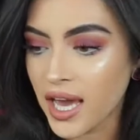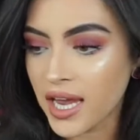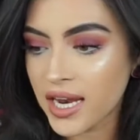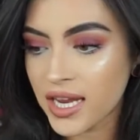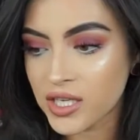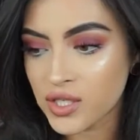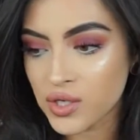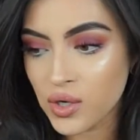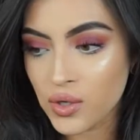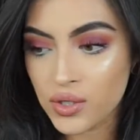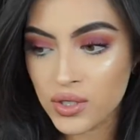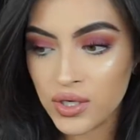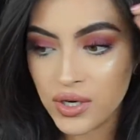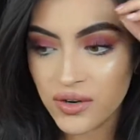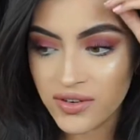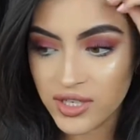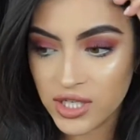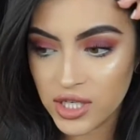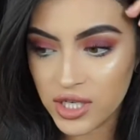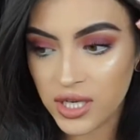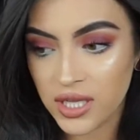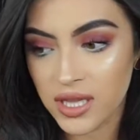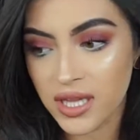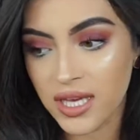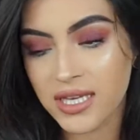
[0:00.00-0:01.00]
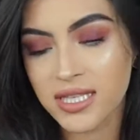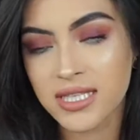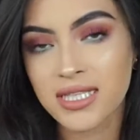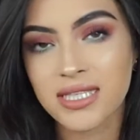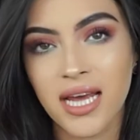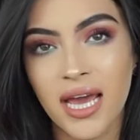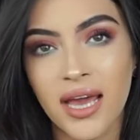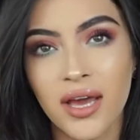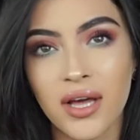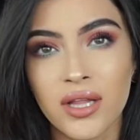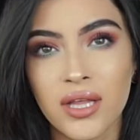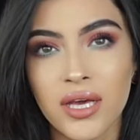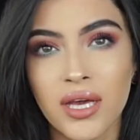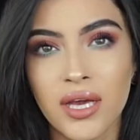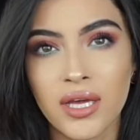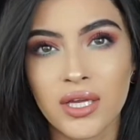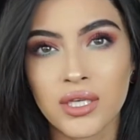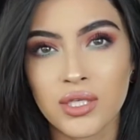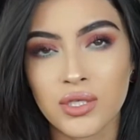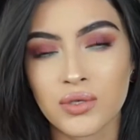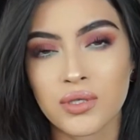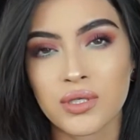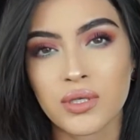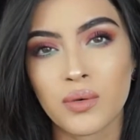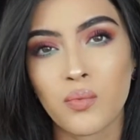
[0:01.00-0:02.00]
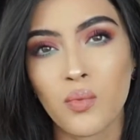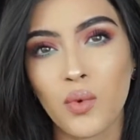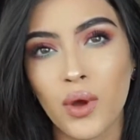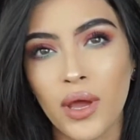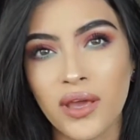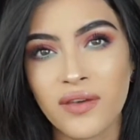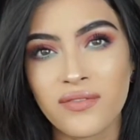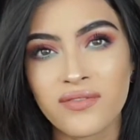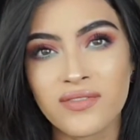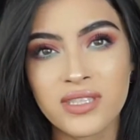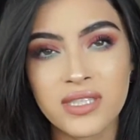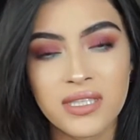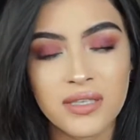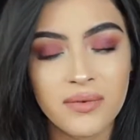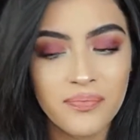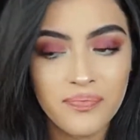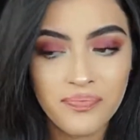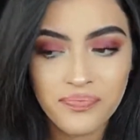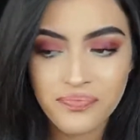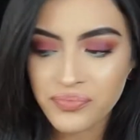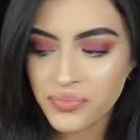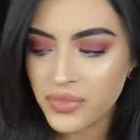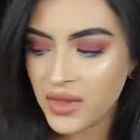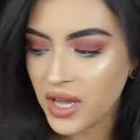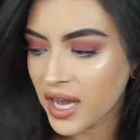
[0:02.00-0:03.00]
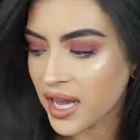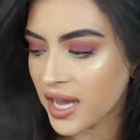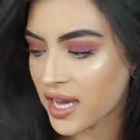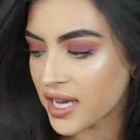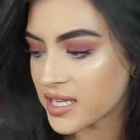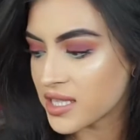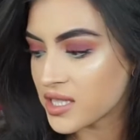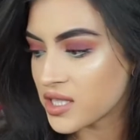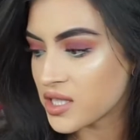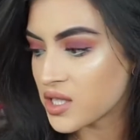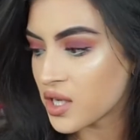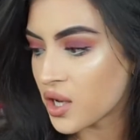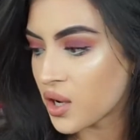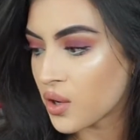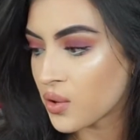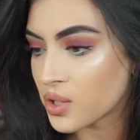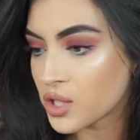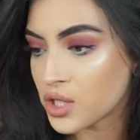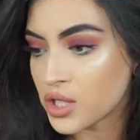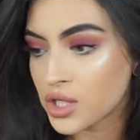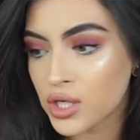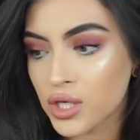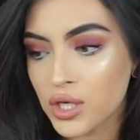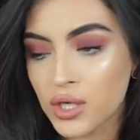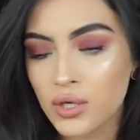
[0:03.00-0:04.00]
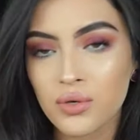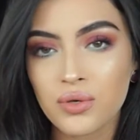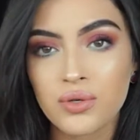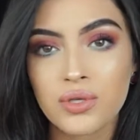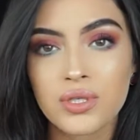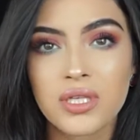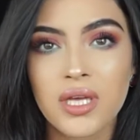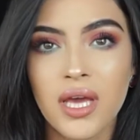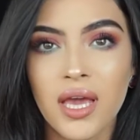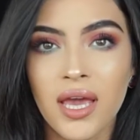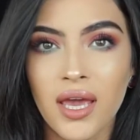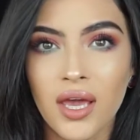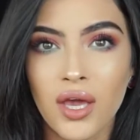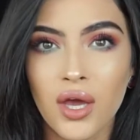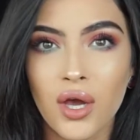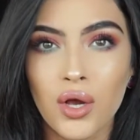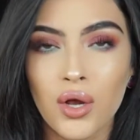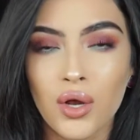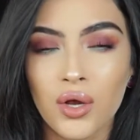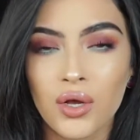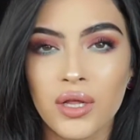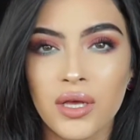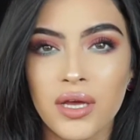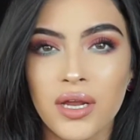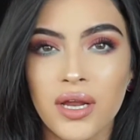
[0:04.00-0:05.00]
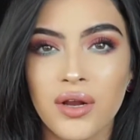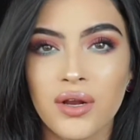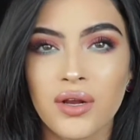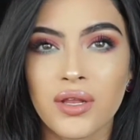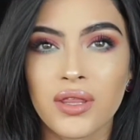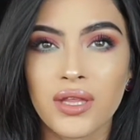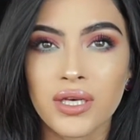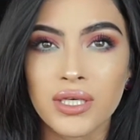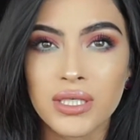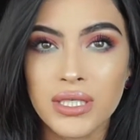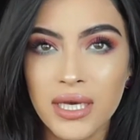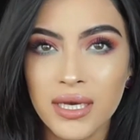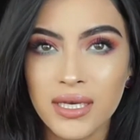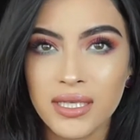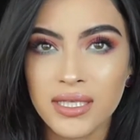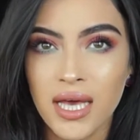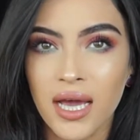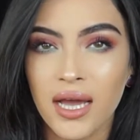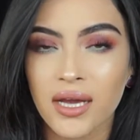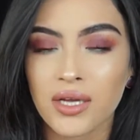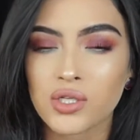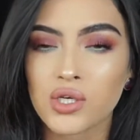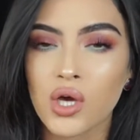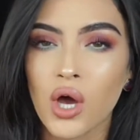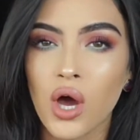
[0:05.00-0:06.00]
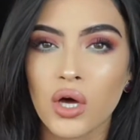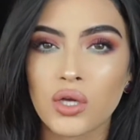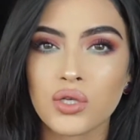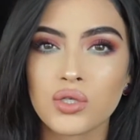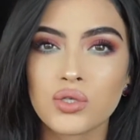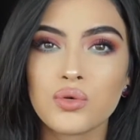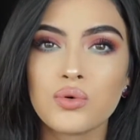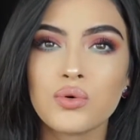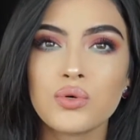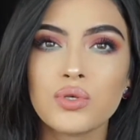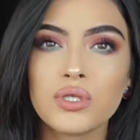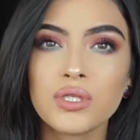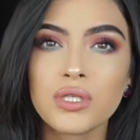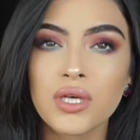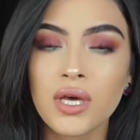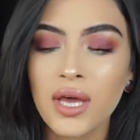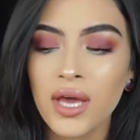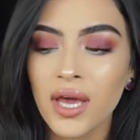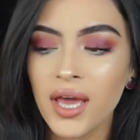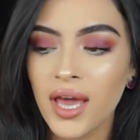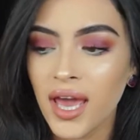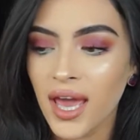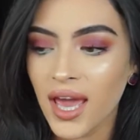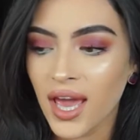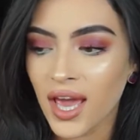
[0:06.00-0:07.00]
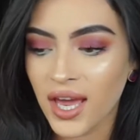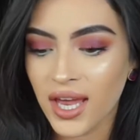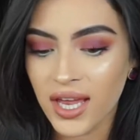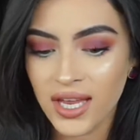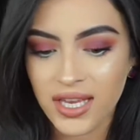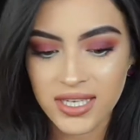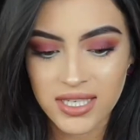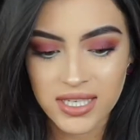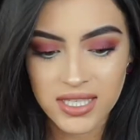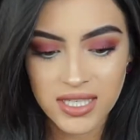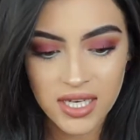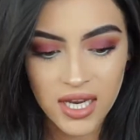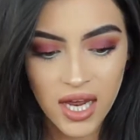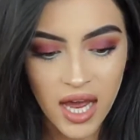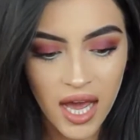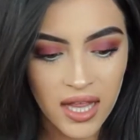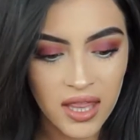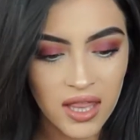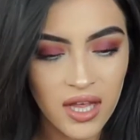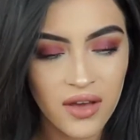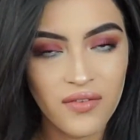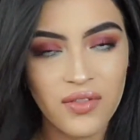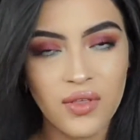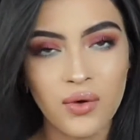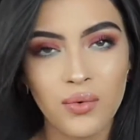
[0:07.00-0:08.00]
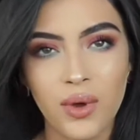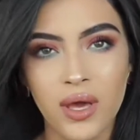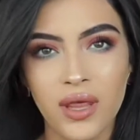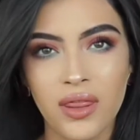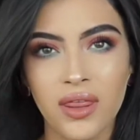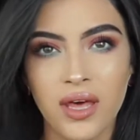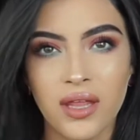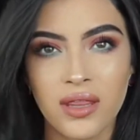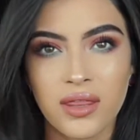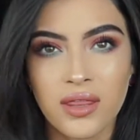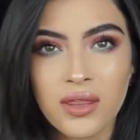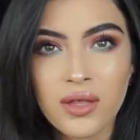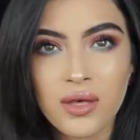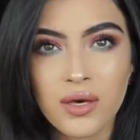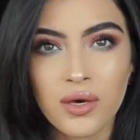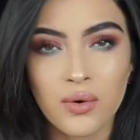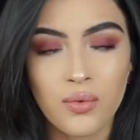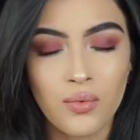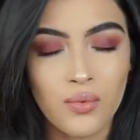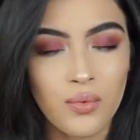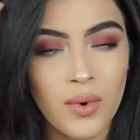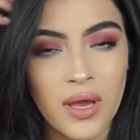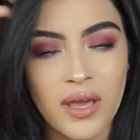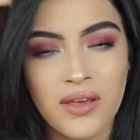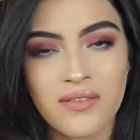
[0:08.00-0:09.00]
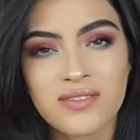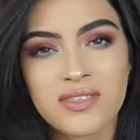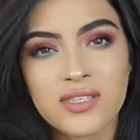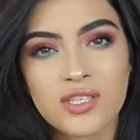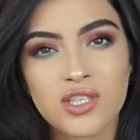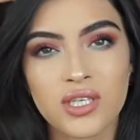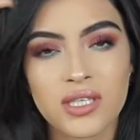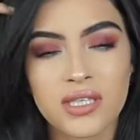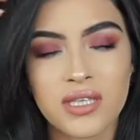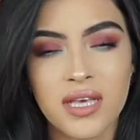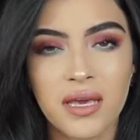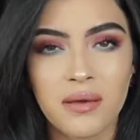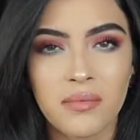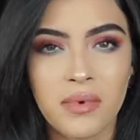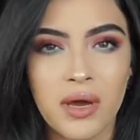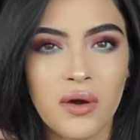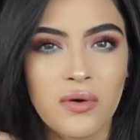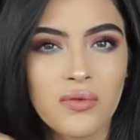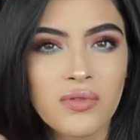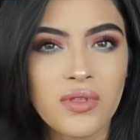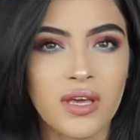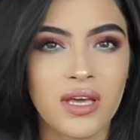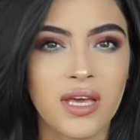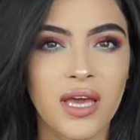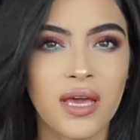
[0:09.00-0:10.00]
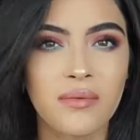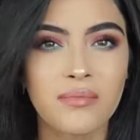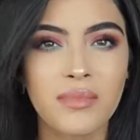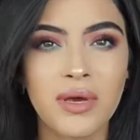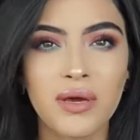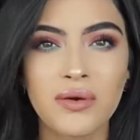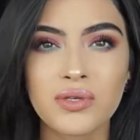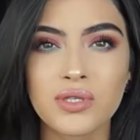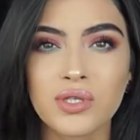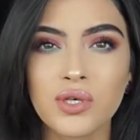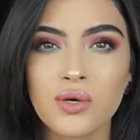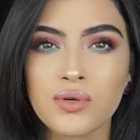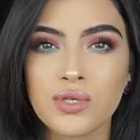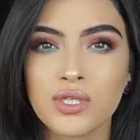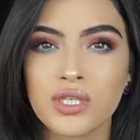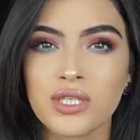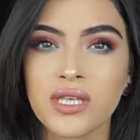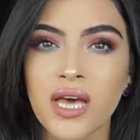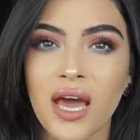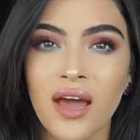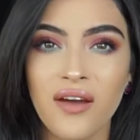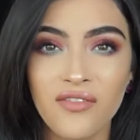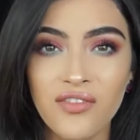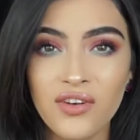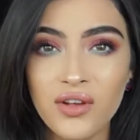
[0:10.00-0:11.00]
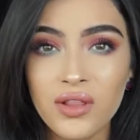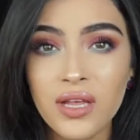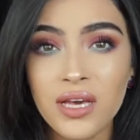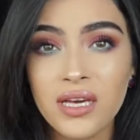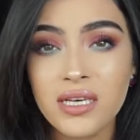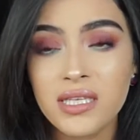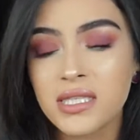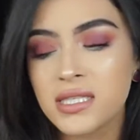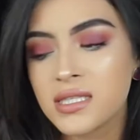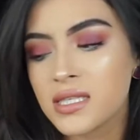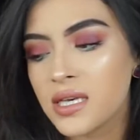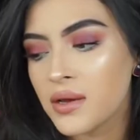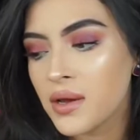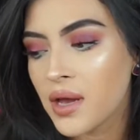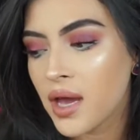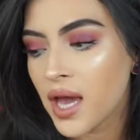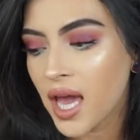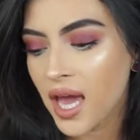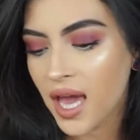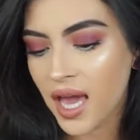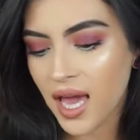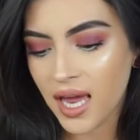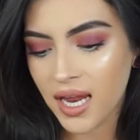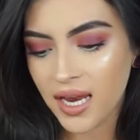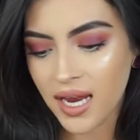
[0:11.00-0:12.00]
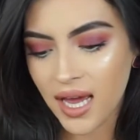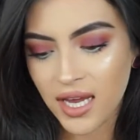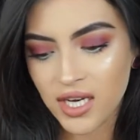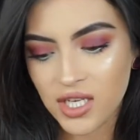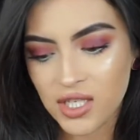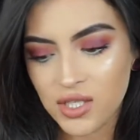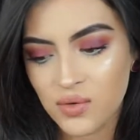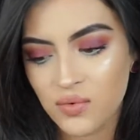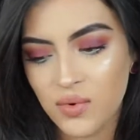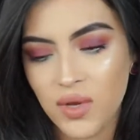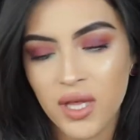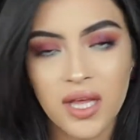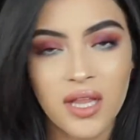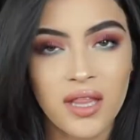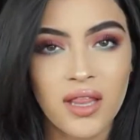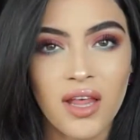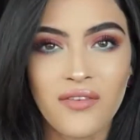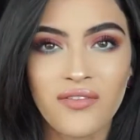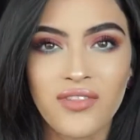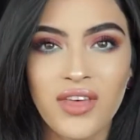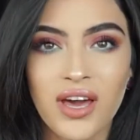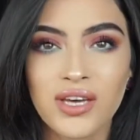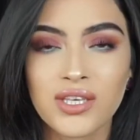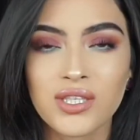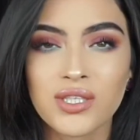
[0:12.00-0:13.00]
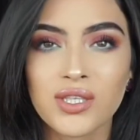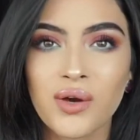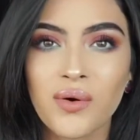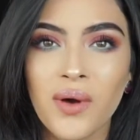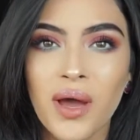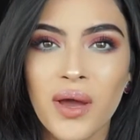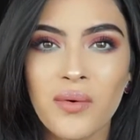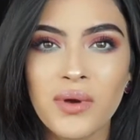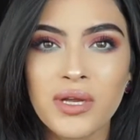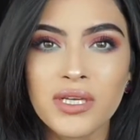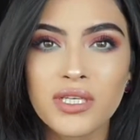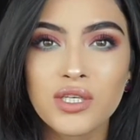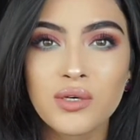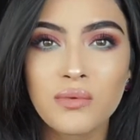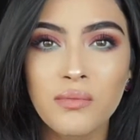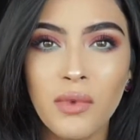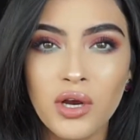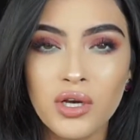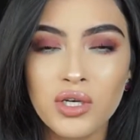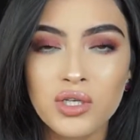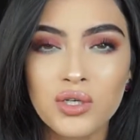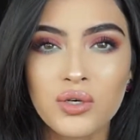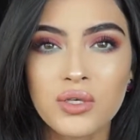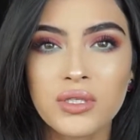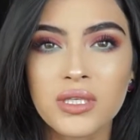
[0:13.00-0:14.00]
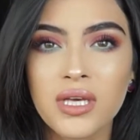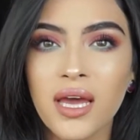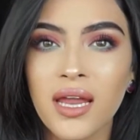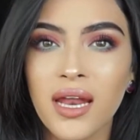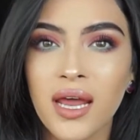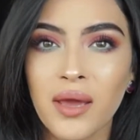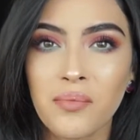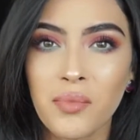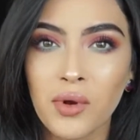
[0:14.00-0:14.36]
and I told her if she could like style it and do some waves. And so she used a curling iron, this exact Hot Tools, and I love the way that the waves just came out. They came out so just effortless, and I just really love that. So I went to Marshall's and I